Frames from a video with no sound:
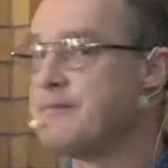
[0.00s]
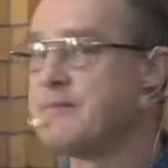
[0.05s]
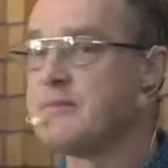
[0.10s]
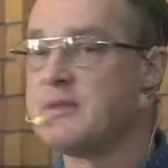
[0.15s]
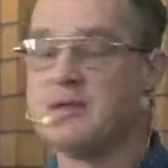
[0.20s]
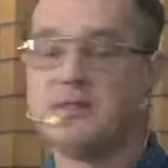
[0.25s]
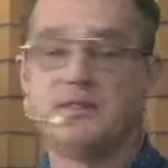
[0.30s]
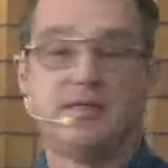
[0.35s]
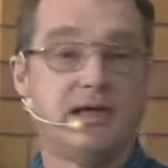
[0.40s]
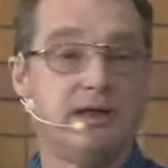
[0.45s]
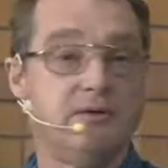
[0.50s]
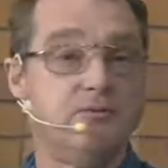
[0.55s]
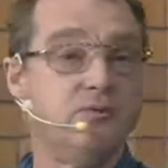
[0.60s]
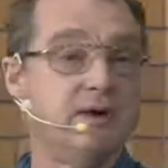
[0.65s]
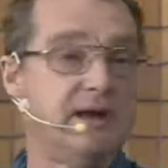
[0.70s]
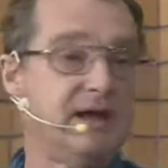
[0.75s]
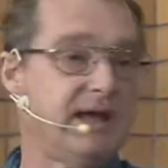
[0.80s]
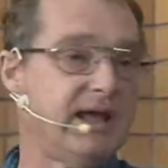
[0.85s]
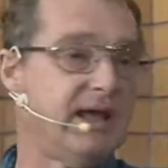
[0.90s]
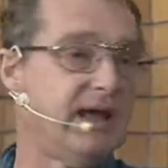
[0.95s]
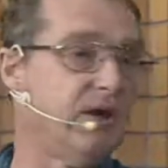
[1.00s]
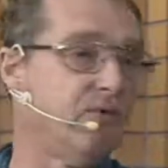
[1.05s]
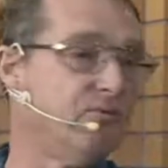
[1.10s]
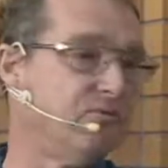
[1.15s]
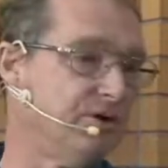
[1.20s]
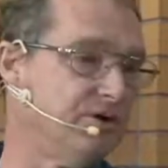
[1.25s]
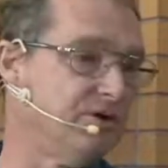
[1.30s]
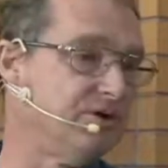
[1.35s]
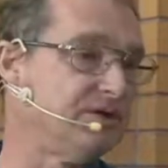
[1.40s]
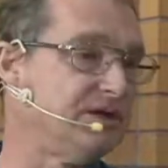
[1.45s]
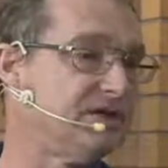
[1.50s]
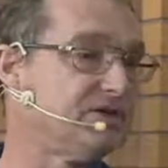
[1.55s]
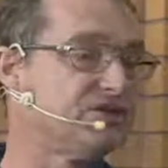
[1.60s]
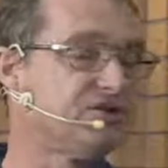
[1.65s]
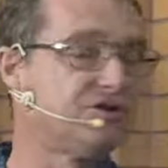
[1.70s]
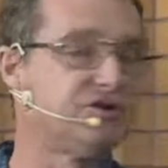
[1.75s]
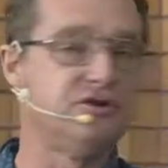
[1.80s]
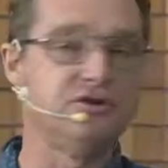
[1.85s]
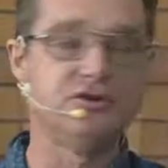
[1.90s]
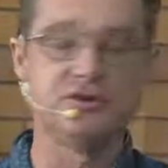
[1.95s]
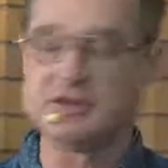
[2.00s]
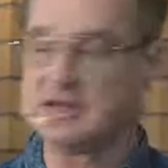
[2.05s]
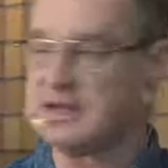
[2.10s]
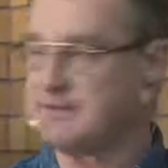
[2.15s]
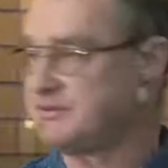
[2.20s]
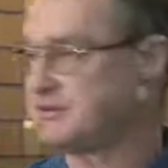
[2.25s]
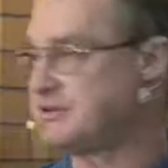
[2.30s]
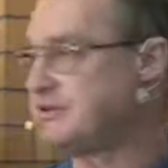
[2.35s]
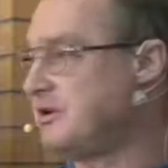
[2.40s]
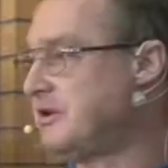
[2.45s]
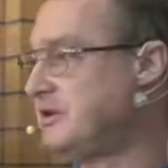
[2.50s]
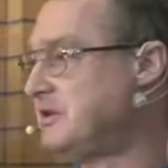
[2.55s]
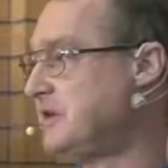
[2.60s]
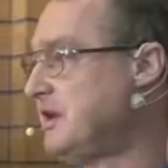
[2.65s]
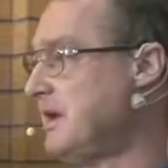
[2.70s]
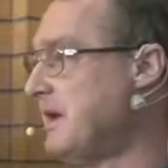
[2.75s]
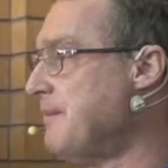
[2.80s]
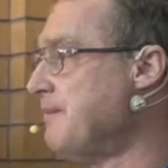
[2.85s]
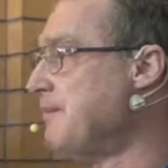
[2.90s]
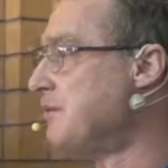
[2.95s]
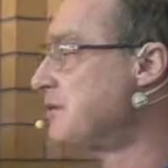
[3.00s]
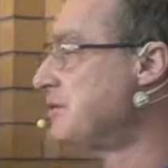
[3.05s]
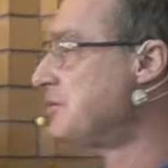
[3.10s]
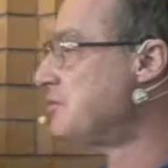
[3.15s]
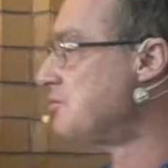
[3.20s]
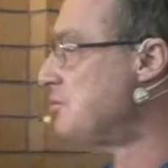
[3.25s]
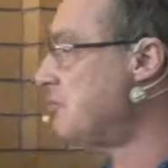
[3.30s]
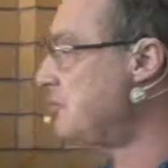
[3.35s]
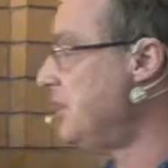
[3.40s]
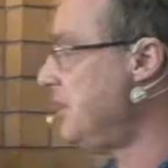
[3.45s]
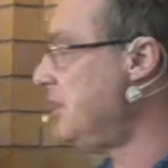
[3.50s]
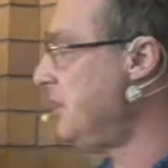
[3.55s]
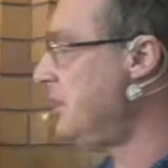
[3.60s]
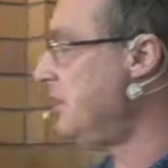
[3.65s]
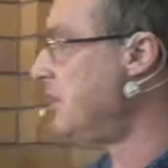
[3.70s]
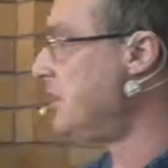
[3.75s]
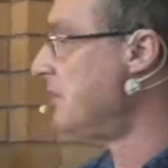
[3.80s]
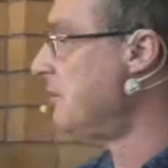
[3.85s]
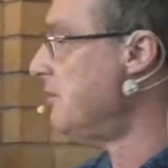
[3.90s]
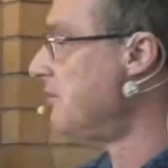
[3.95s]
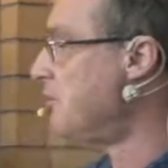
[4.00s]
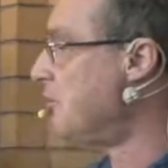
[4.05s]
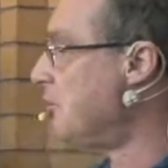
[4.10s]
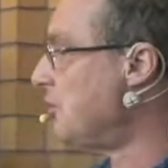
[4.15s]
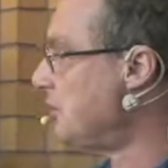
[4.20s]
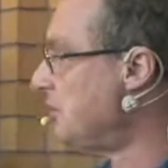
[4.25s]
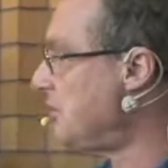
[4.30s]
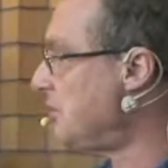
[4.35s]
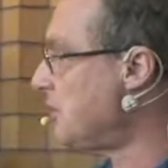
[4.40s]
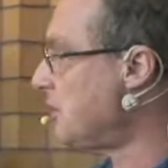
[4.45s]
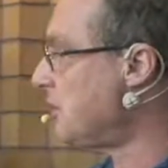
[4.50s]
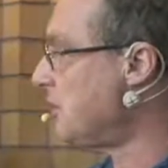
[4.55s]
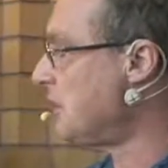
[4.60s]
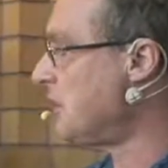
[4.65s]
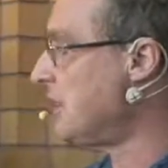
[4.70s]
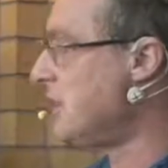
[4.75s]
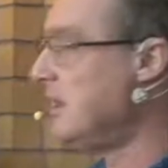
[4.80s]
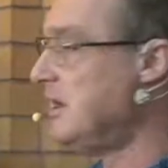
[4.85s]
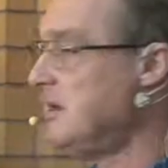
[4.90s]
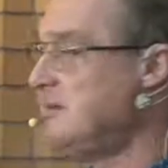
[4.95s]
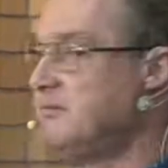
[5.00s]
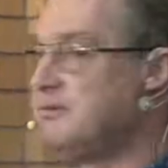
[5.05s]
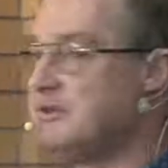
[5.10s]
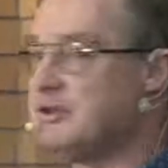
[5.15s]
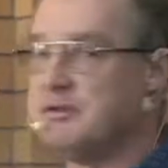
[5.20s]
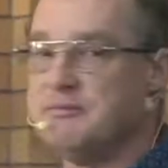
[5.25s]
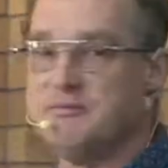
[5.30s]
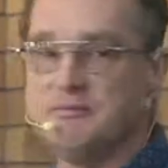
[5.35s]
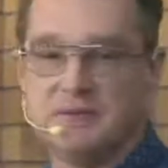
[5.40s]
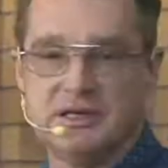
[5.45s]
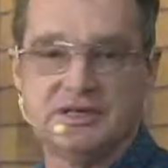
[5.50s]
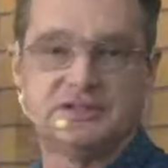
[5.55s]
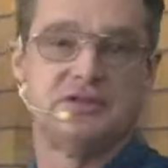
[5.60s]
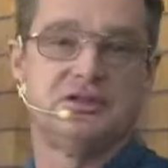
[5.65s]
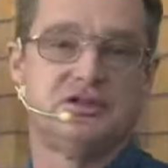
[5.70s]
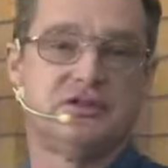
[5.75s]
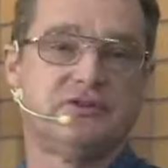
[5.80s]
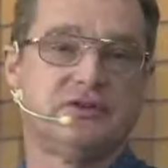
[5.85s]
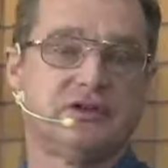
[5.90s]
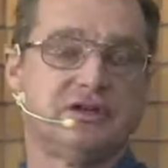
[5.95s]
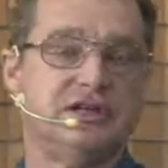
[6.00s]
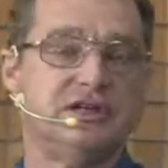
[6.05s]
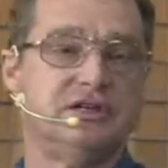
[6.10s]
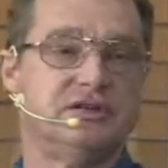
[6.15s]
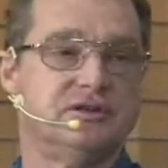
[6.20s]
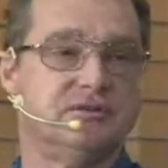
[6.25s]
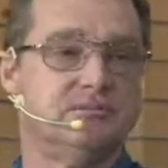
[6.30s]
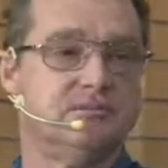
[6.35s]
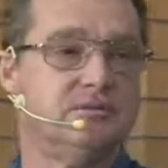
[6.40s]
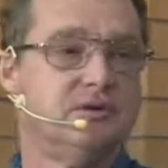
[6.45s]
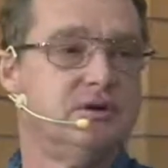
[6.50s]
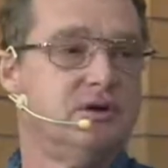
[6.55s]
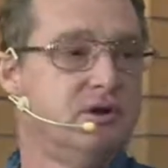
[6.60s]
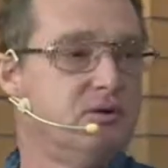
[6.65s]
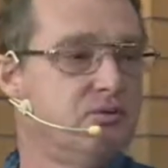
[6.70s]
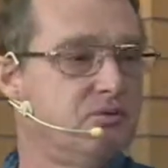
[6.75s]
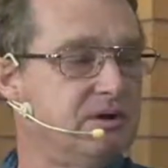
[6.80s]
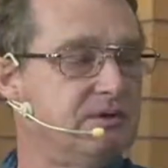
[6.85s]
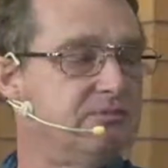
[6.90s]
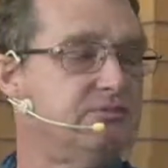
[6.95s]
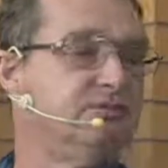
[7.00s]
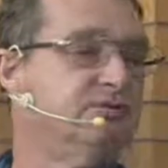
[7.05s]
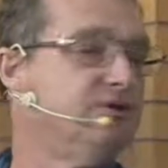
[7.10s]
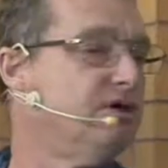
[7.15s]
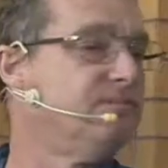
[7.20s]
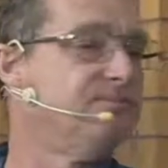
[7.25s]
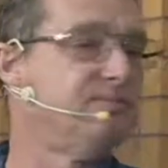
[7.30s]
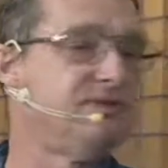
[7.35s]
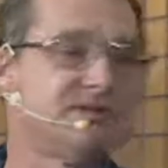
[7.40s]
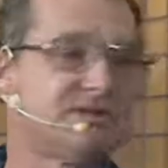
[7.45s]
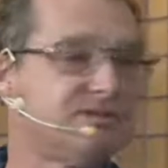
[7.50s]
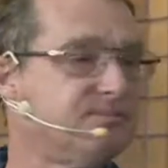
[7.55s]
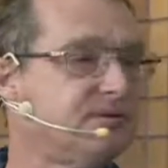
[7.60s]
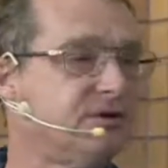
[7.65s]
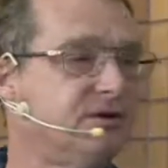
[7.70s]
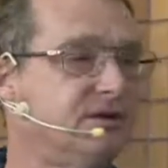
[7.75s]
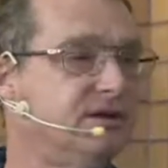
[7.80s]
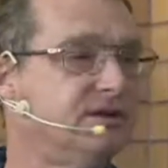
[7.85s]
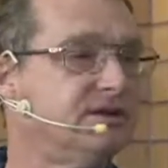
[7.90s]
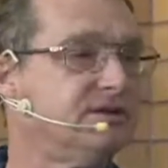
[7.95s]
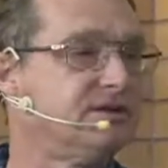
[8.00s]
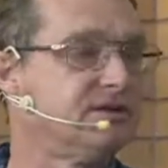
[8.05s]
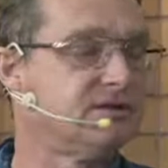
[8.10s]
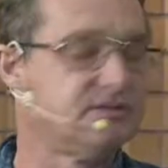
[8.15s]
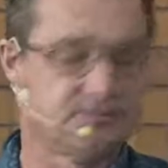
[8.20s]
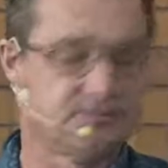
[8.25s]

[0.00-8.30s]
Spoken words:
then when our world gets turned upside down because we want to proclaim the message of the kingdom, we will not be surprised.